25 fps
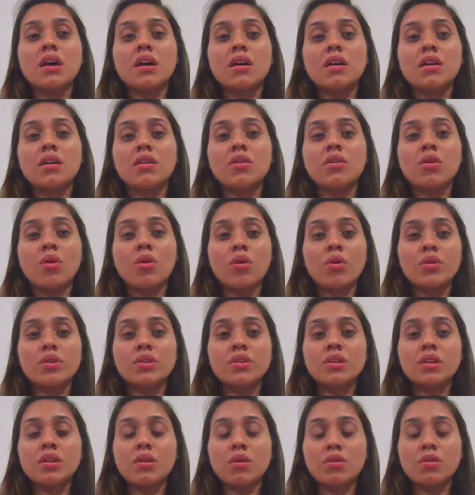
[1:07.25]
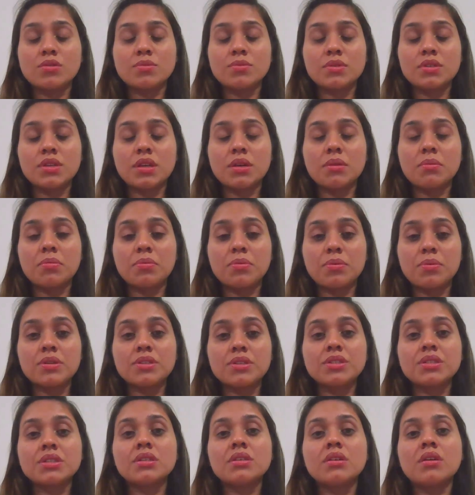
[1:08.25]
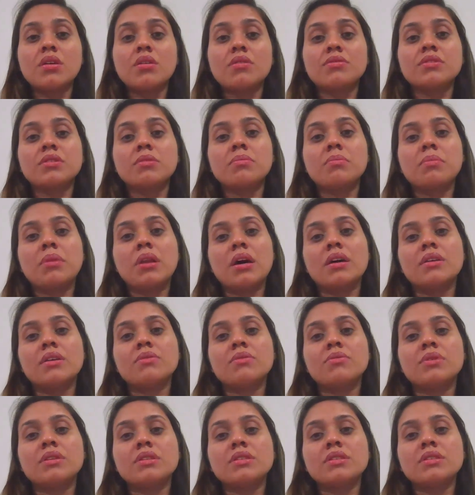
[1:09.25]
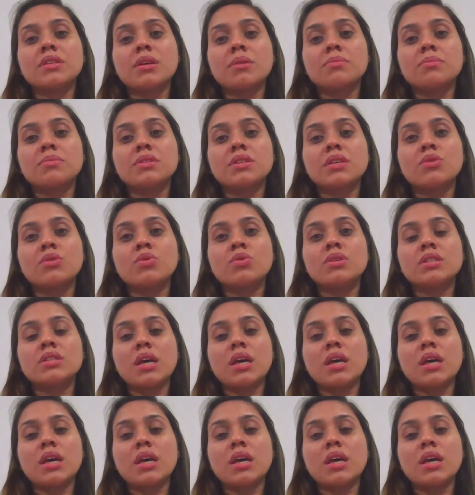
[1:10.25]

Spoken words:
colloidal osmotic pressure of the blood with subsequent